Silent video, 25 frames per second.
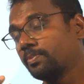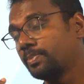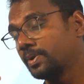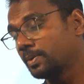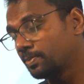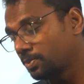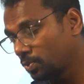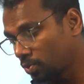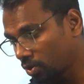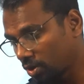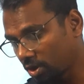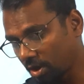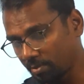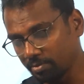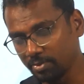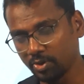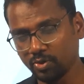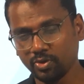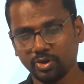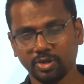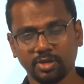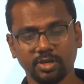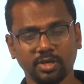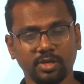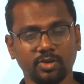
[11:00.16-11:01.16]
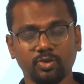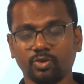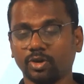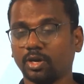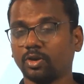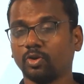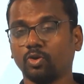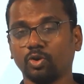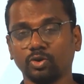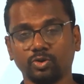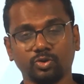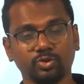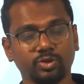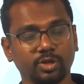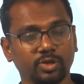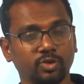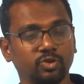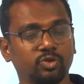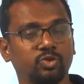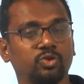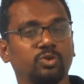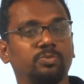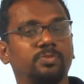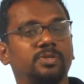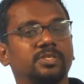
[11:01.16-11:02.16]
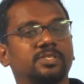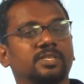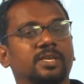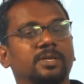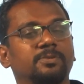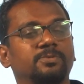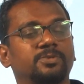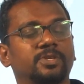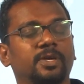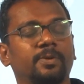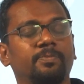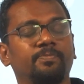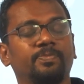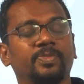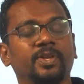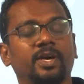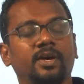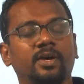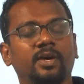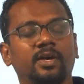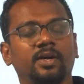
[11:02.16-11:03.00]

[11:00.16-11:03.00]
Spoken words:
Paper 1 community, you can go to the YouTube description.